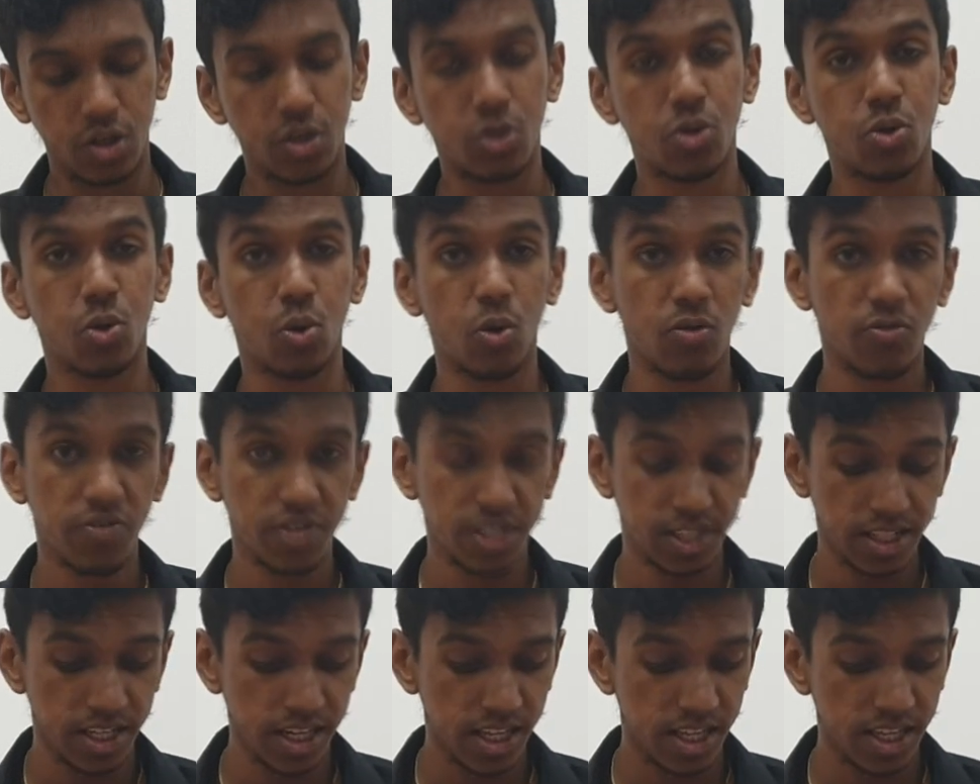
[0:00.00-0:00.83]
To
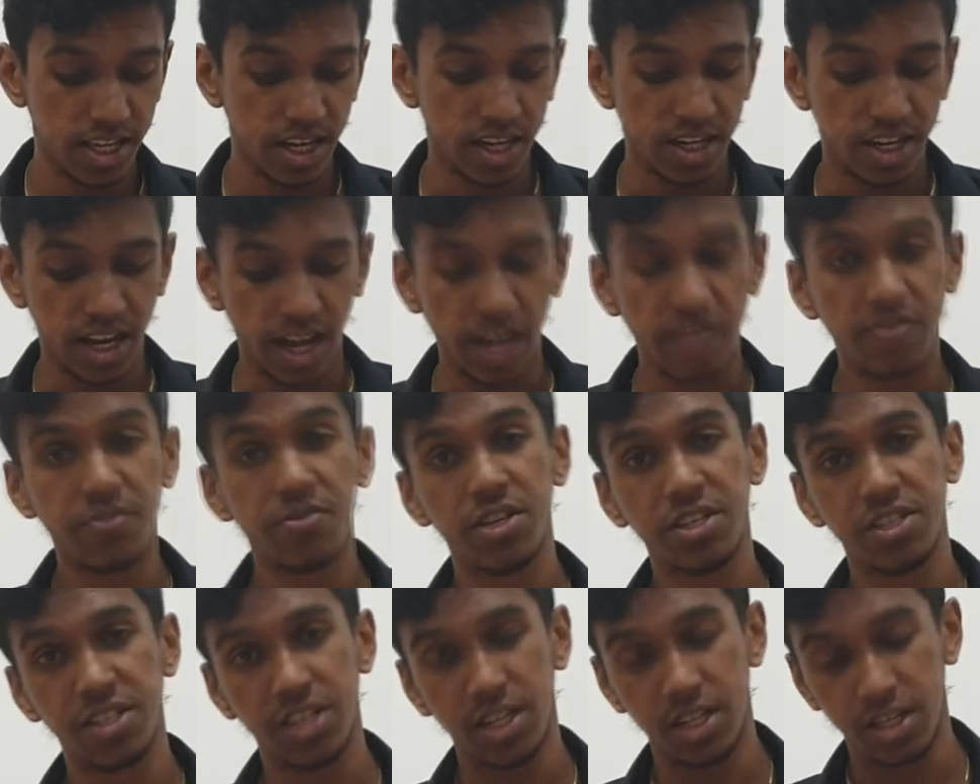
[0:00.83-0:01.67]
oversee their
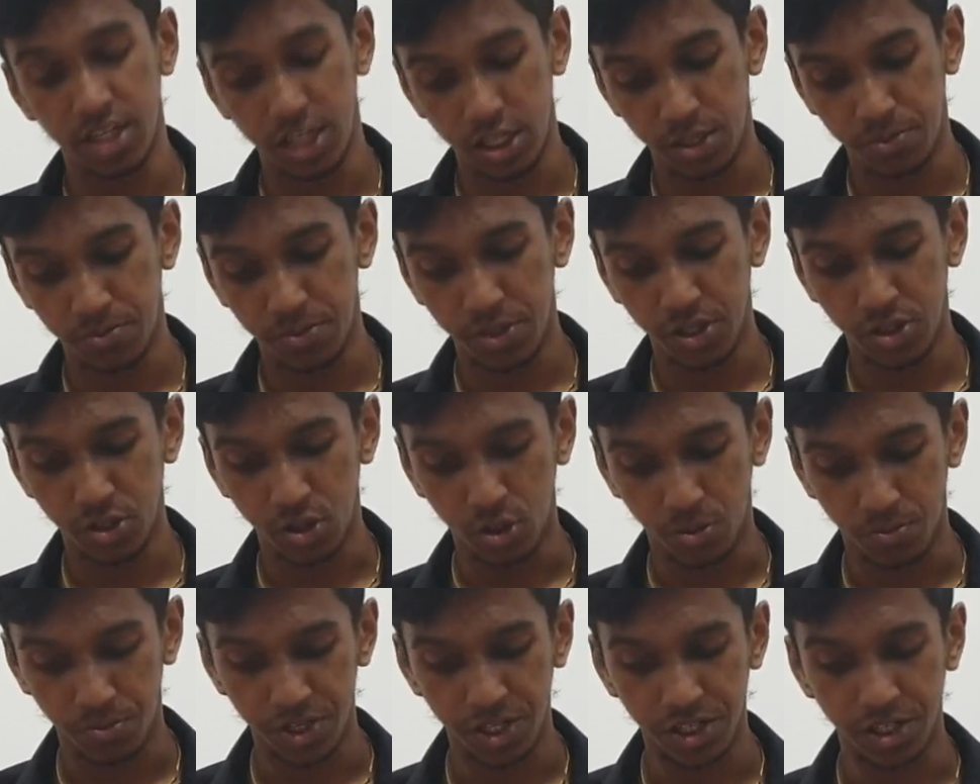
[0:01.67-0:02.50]
diverse and dispersed
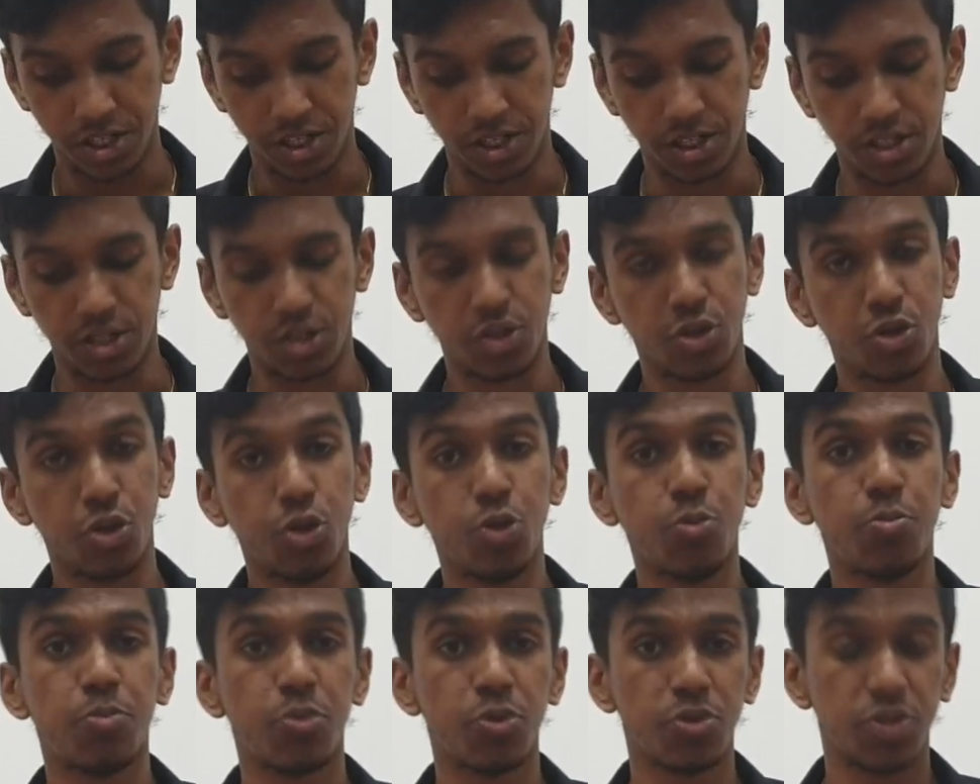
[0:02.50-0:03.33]
operations, new
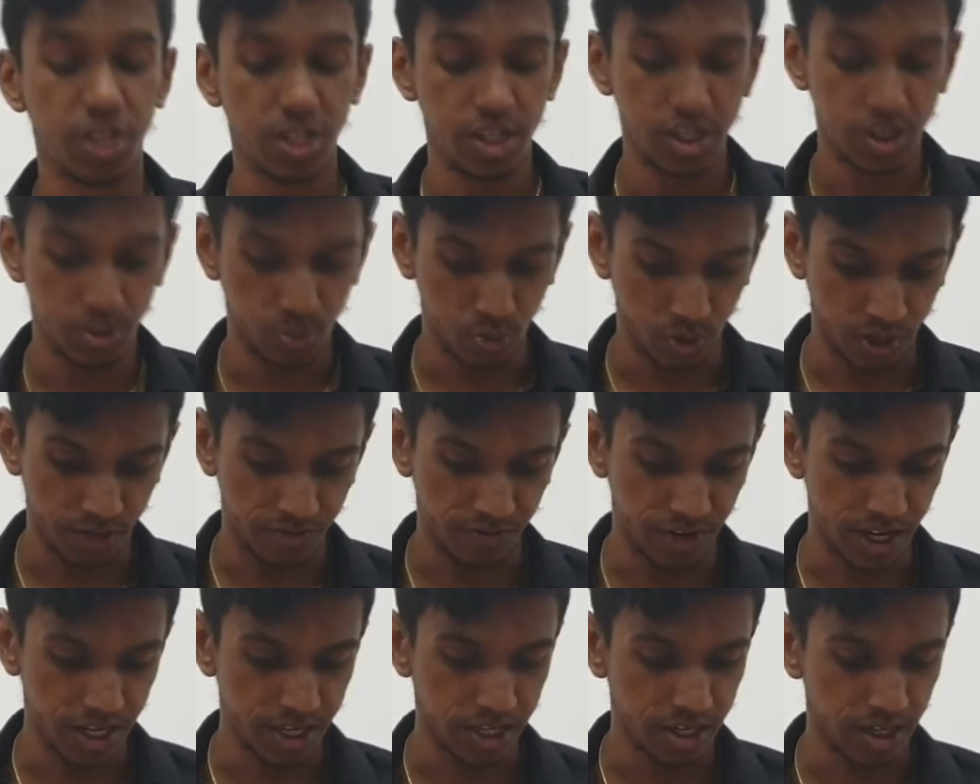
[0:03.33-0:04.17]
procedures were
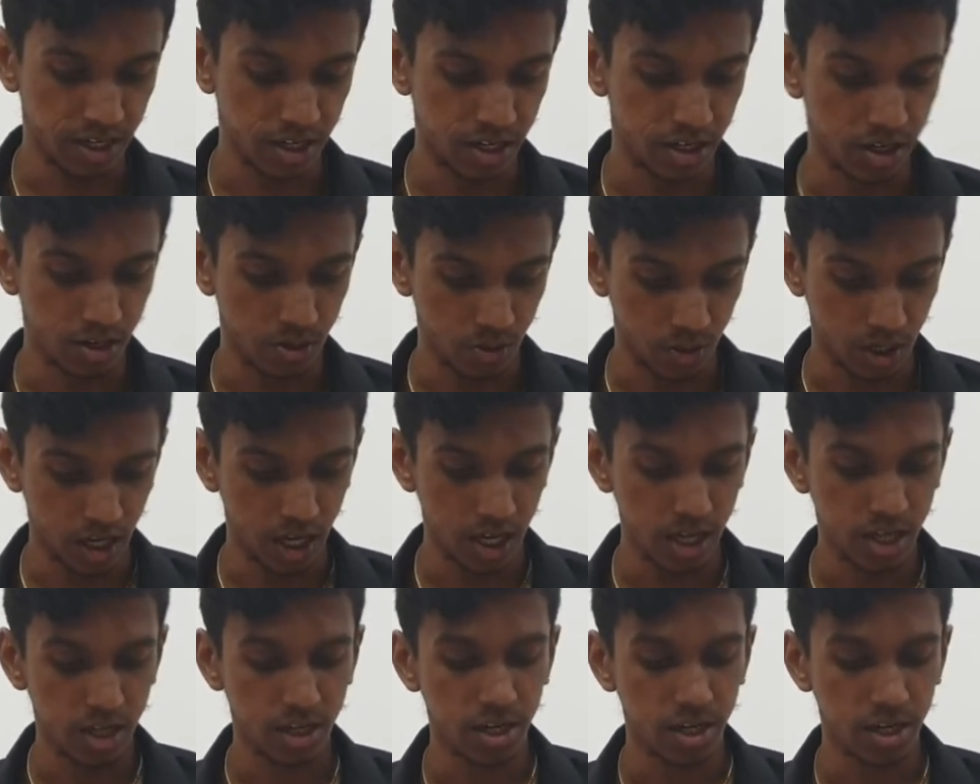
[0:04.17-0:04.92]
invented. Okay.